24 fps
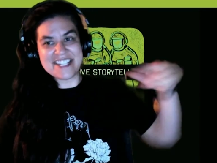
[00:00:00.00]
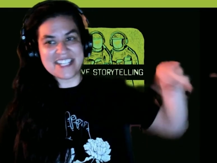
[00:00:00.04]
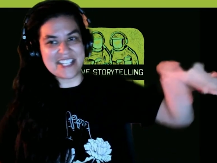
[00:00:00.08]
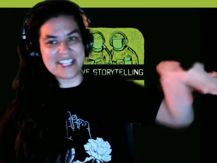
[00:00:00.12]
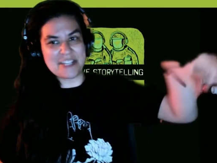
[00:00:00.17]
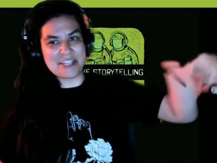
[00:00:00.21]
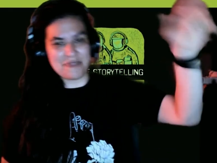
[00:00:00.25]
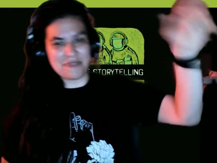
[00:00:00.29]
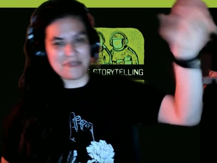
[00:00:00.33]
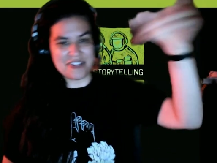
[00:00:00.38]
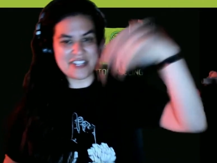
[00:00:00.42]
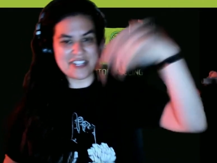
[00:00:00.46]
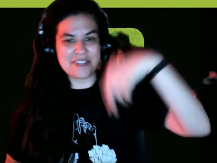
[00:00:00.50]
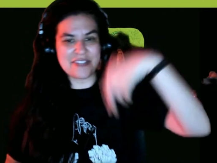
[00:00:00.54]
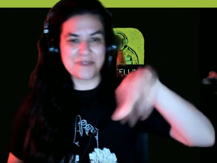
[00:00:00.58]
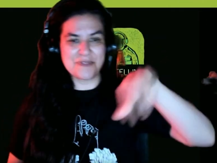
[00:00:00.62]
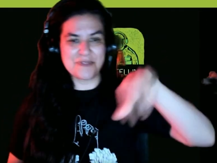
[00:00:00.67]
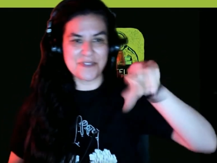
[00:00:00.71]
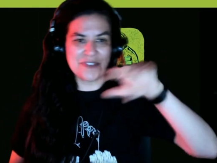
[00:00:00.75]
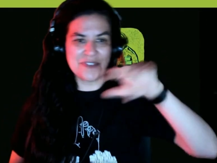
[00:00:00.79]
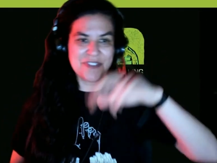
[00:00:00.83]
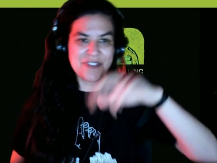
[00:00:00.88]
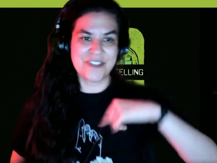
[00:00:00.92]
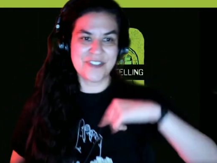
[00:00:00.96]
like bringing it
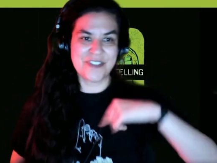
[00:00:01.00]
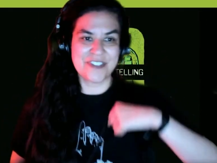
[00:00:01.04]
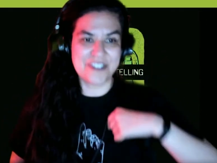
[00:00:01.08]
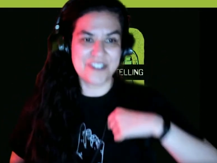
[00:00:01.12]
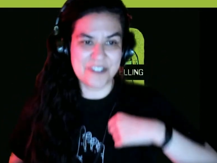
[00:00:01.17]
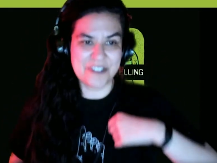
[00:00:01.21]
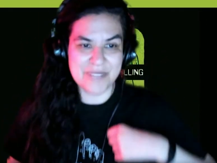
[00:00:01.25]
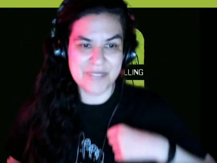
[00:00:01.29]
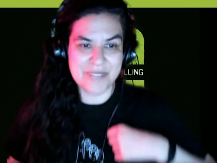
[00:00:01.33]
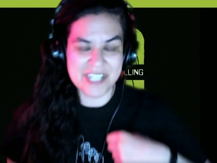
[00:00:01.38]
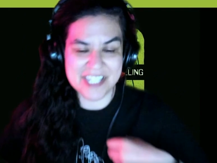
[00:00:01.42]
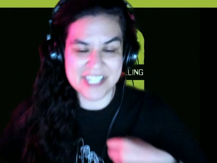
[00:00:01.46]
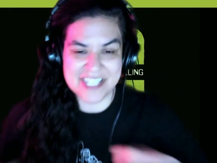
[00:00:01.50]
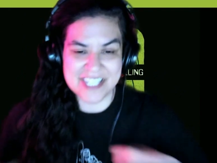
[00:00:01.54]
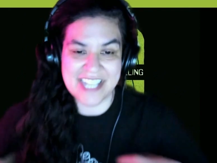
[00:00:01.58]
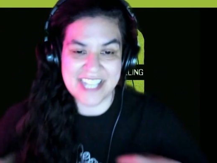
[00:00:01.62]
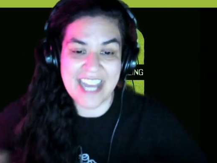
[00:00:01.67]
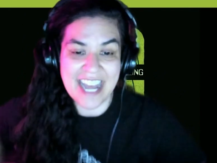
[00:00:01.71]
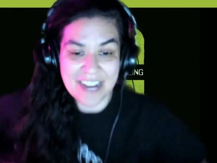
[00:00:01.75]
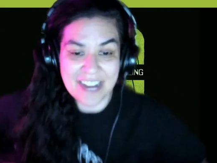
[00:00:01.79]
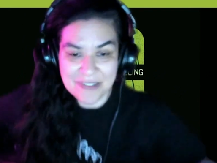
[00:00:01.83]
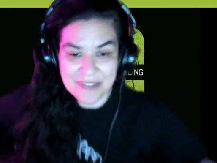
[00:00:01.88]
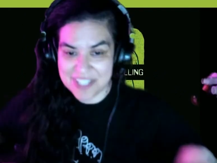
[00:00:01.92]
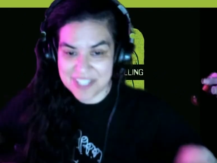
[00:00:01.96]
full circle, because
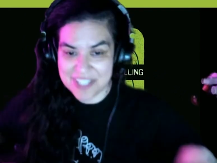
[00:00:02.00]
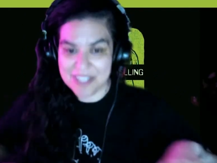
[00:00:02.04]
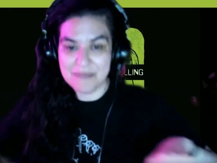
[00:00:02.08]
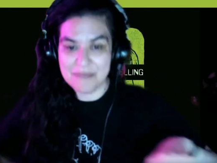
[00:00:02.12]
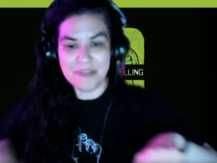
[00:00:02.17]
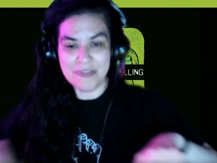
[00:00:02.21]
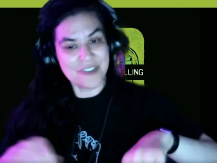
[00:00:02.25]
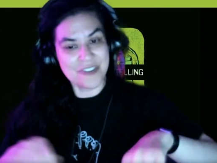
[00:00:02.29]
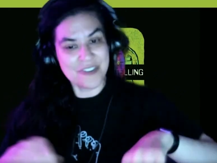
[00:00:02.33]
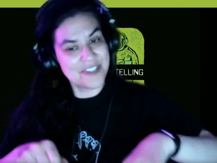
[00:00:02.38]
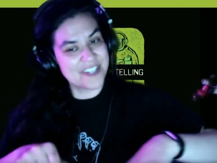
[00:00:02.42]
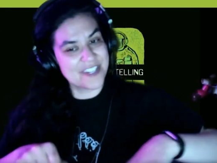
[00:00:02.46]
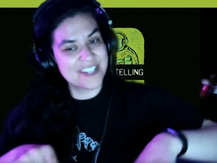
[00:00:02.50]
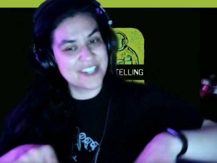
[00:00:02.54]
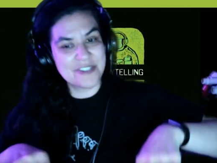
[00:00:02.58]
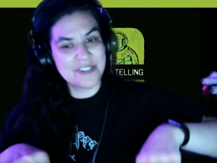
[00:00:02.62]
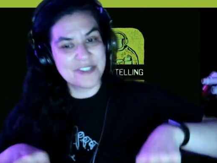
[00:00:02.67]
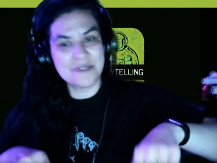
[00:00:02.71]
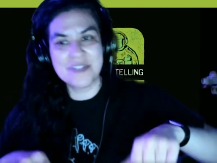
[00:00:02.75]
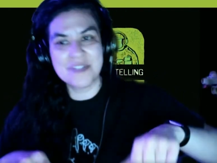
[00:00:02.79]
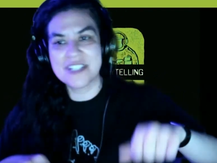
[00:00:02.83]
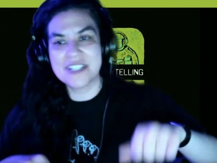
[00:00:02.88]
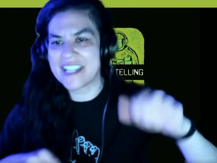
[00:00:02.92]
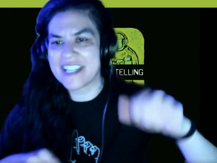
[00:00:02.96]
I was the person who
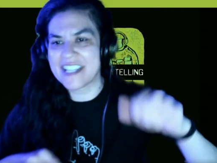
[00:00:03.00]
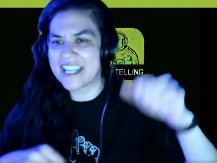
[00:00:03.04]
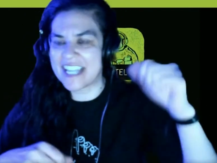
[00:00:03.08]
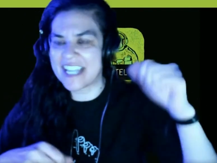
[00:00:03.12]
was like,